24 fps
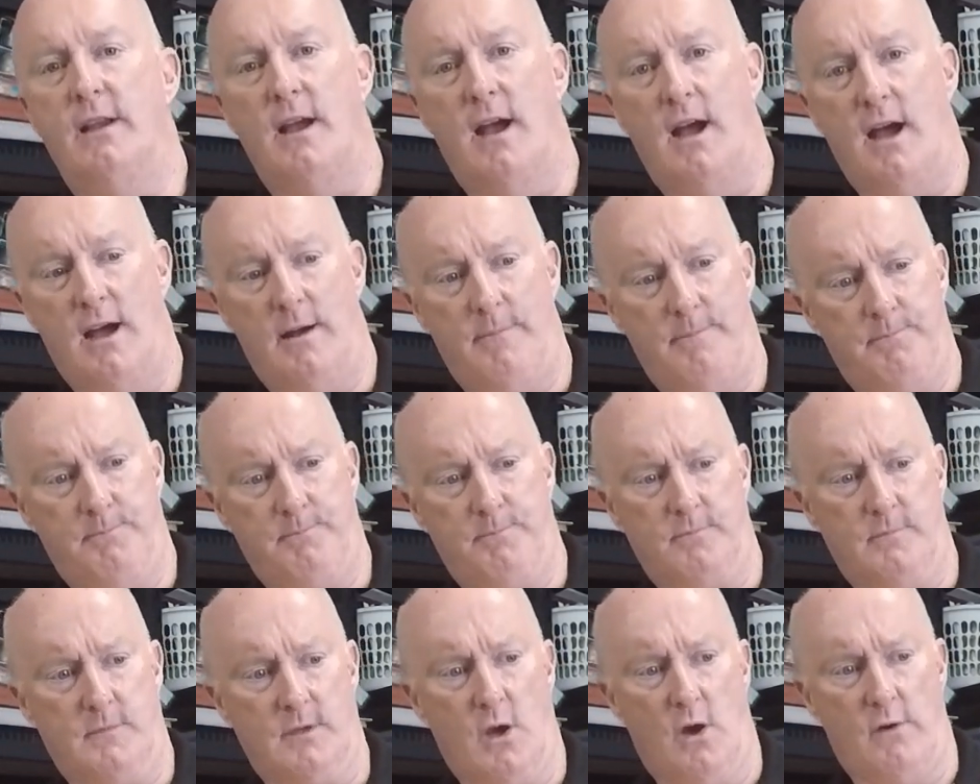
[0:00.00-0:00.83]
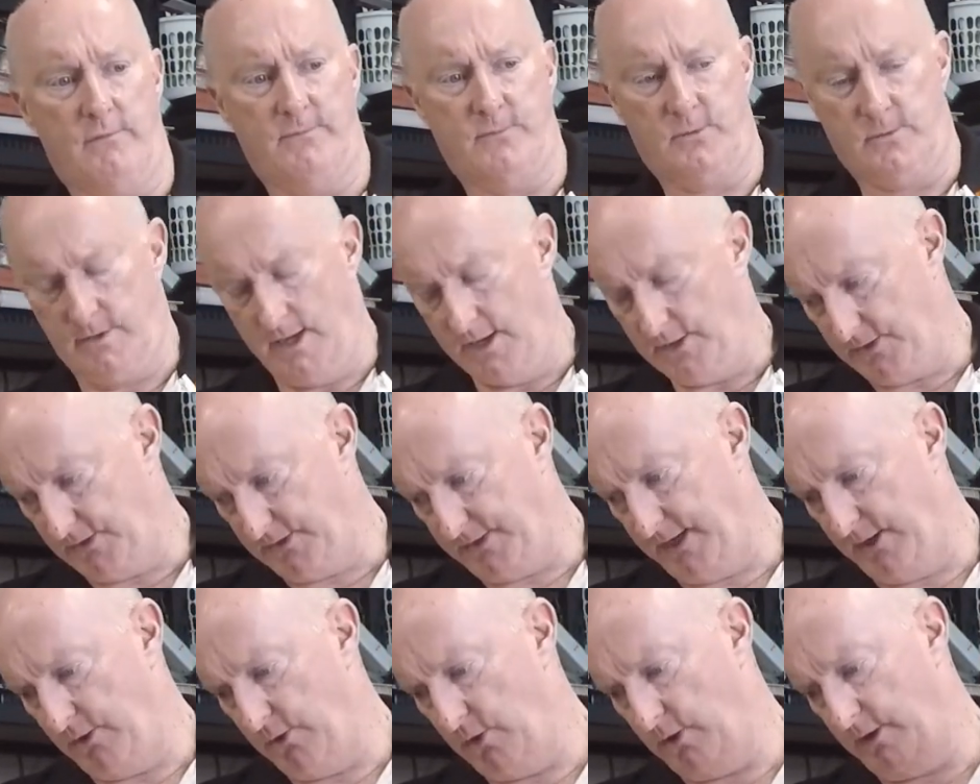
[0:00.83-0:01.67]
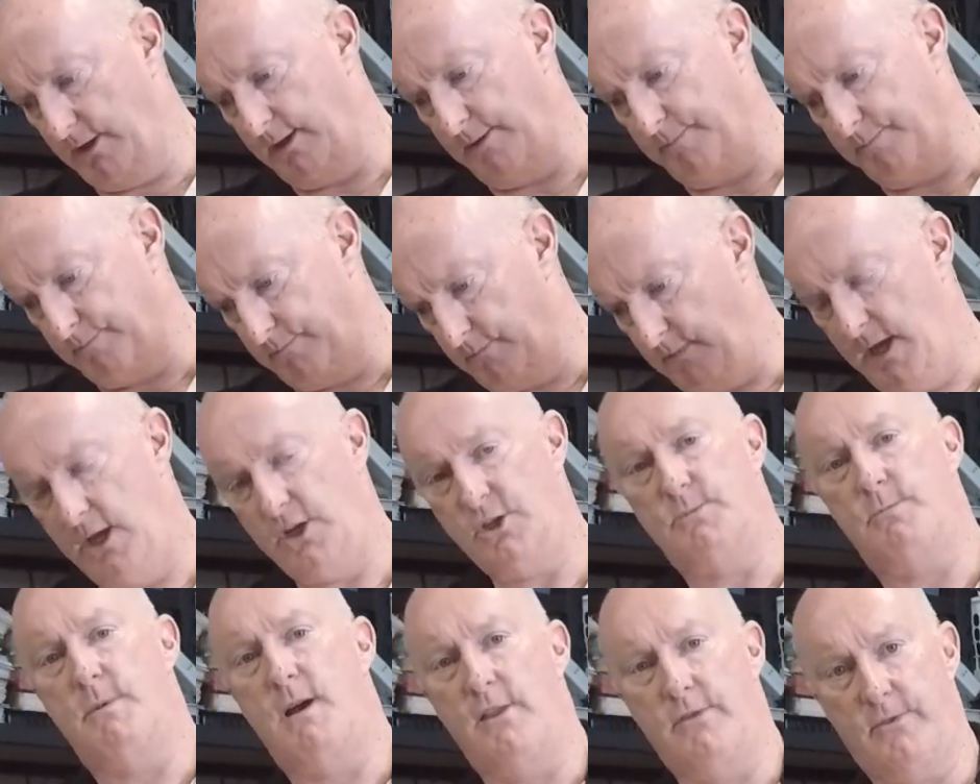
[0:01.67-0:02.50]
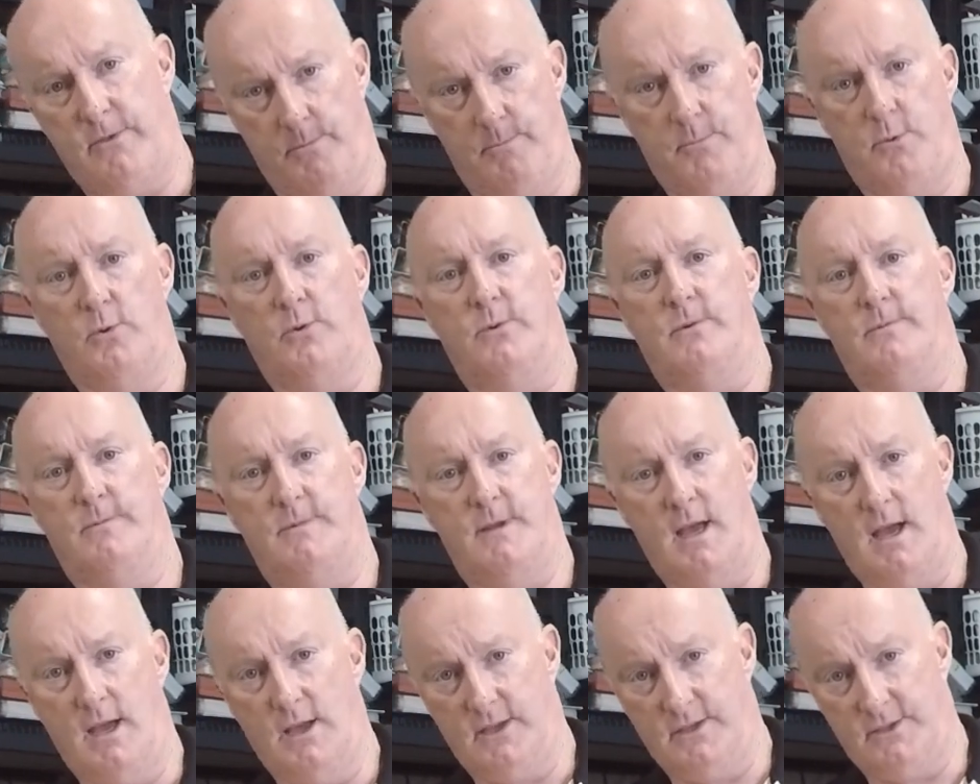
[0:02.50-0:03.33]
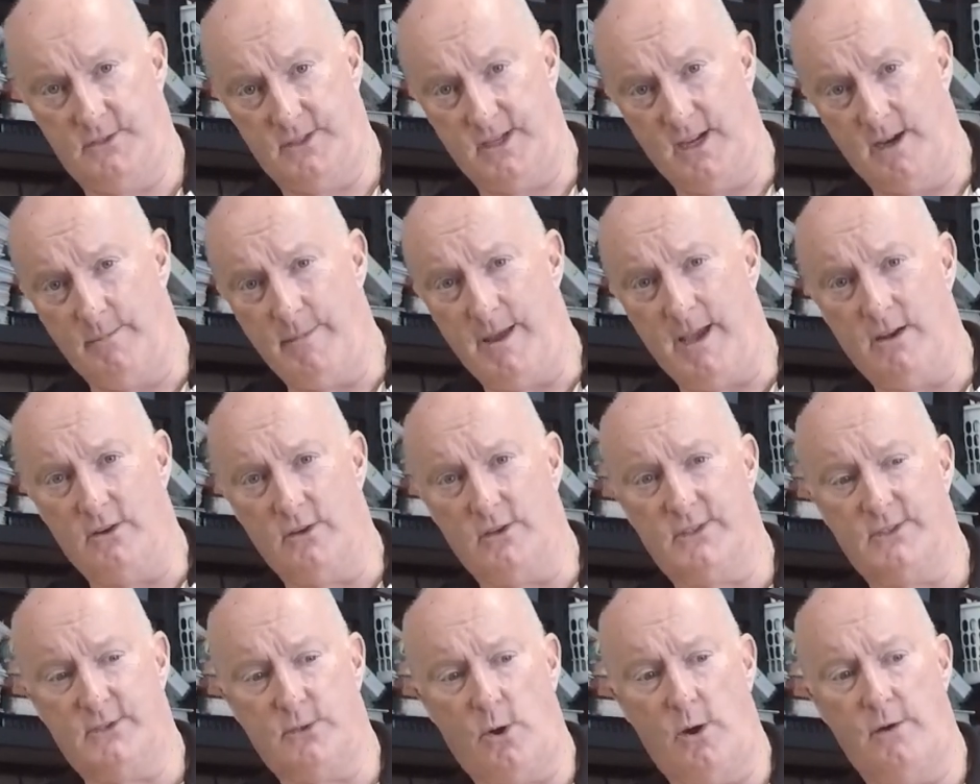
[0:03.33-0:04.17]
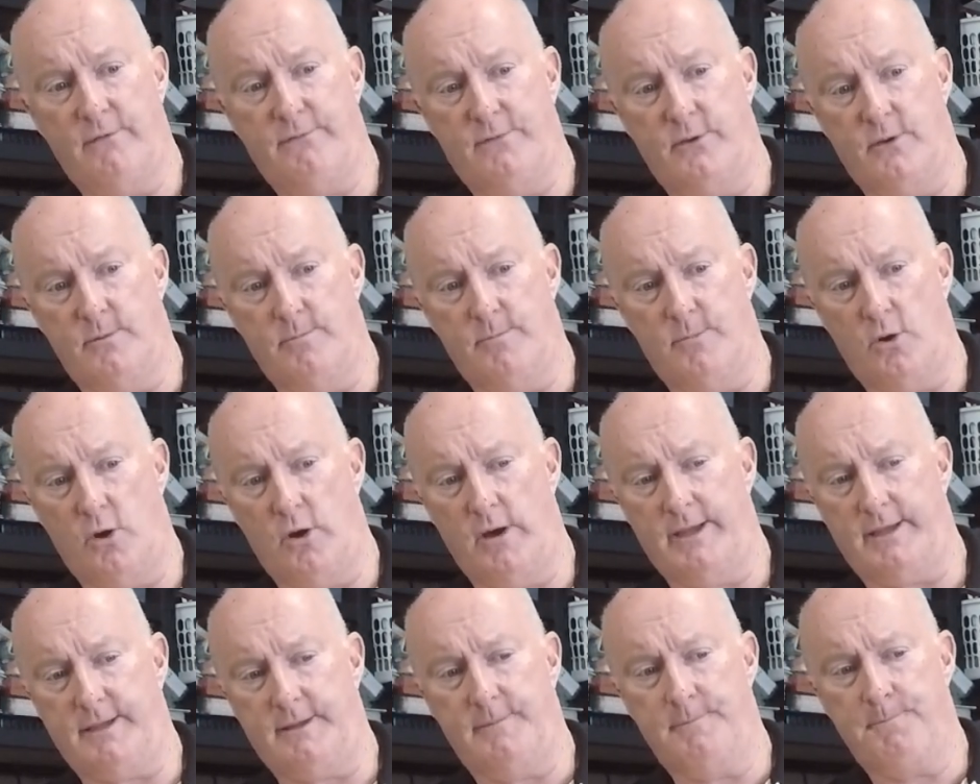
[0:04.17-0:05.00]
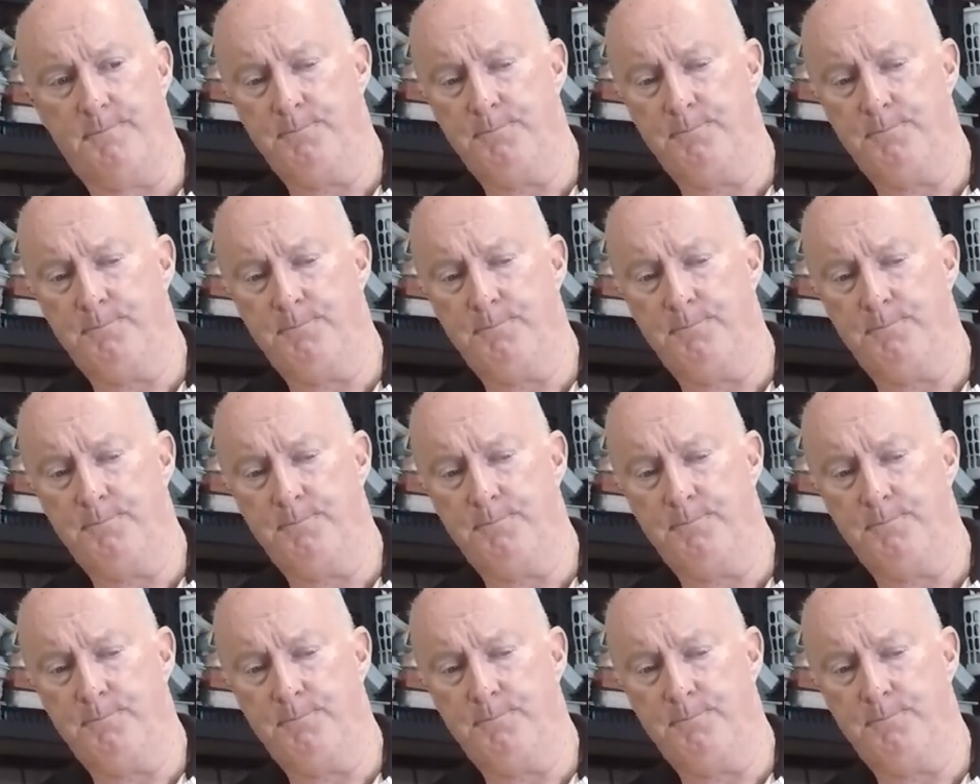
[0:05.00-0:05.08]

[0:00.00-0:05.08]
As I said earlier, each month put a set amount aside for the bike.